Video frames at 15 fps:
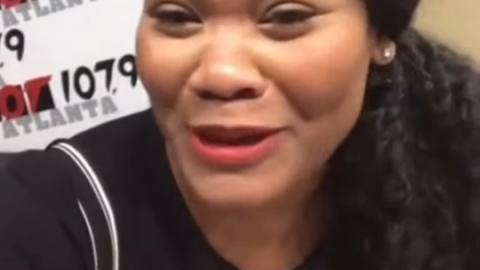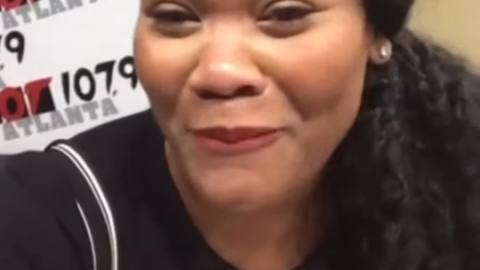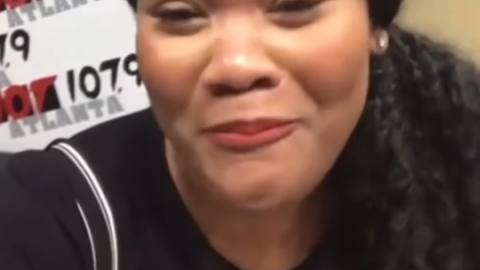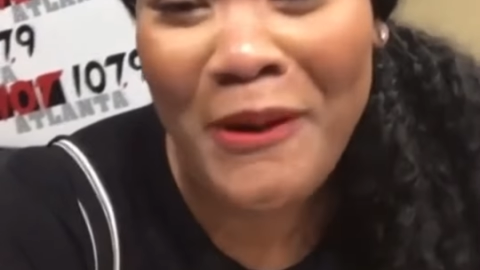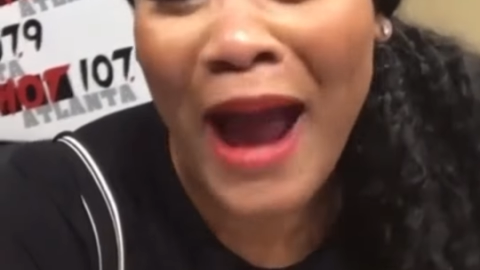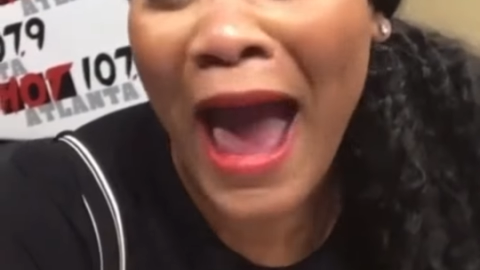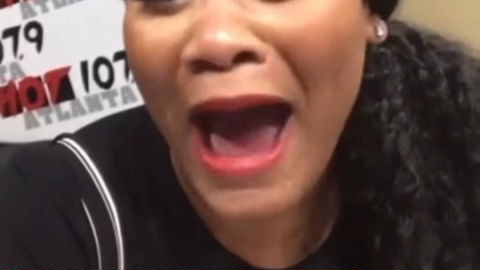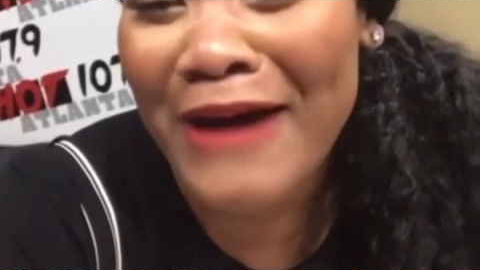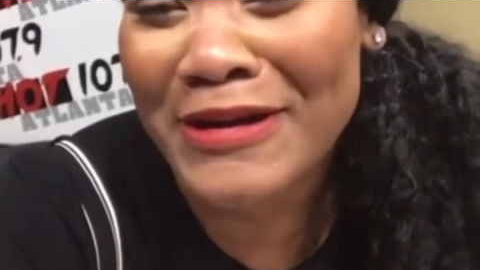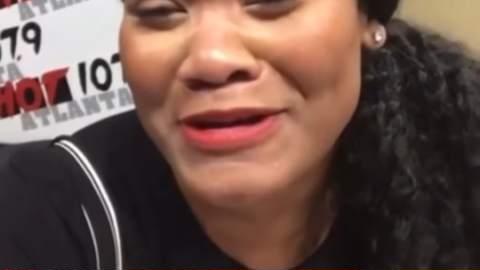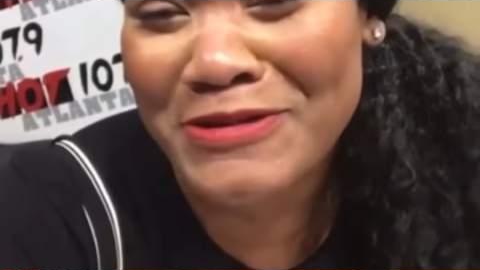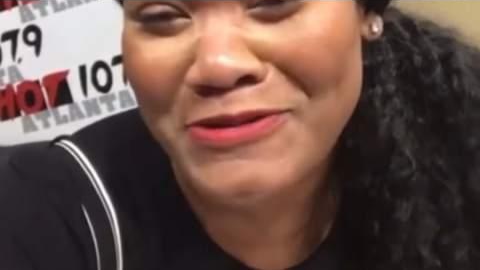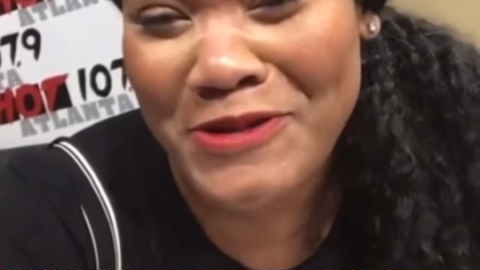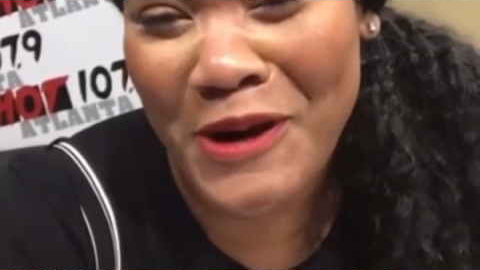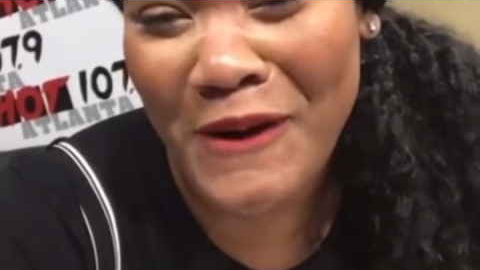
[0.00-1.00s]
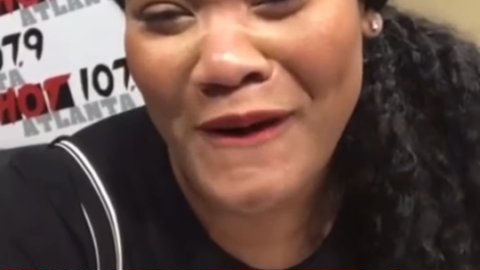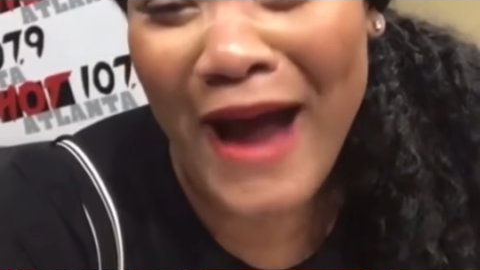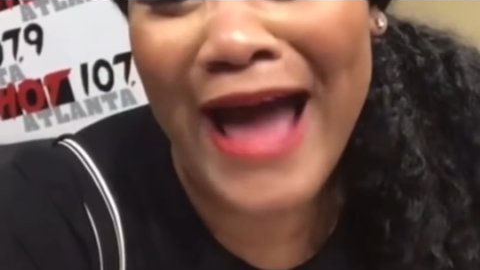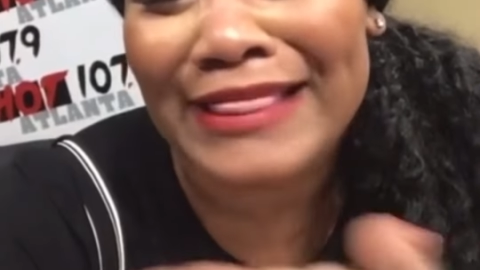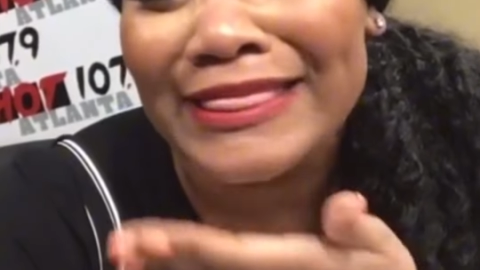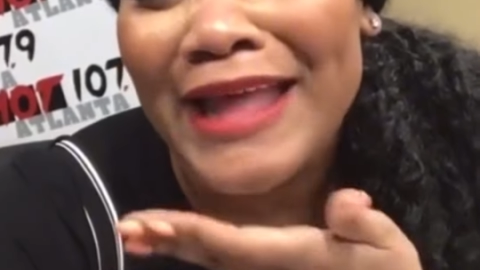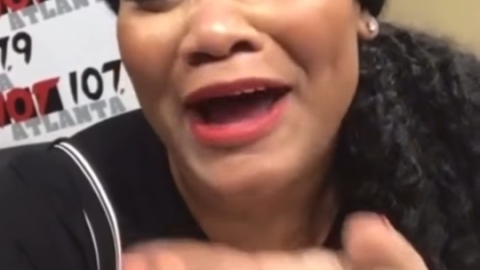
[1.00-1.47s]
so proud of you, girl.
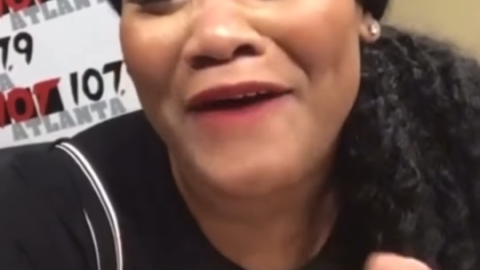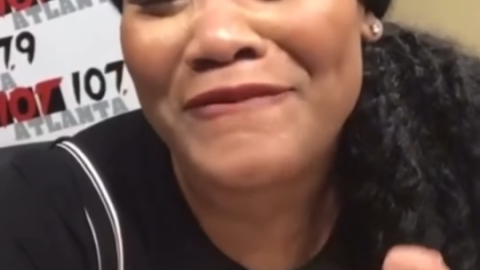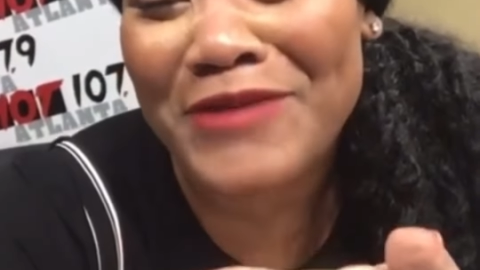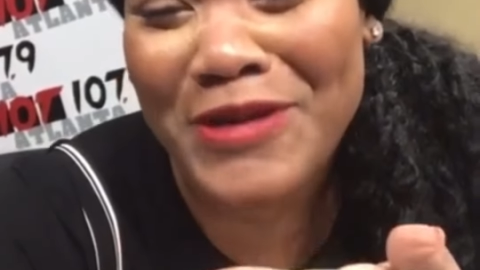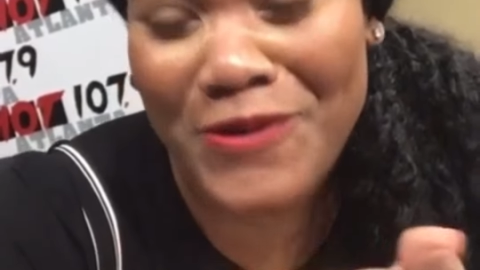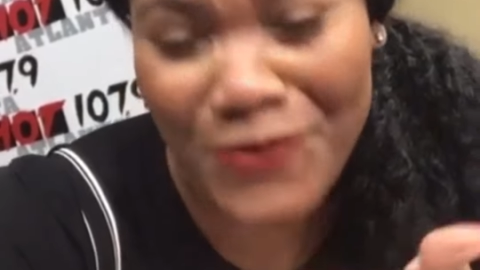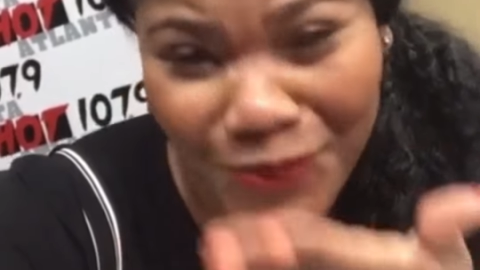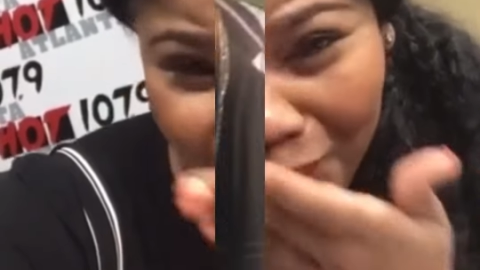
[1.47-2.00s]
I love you.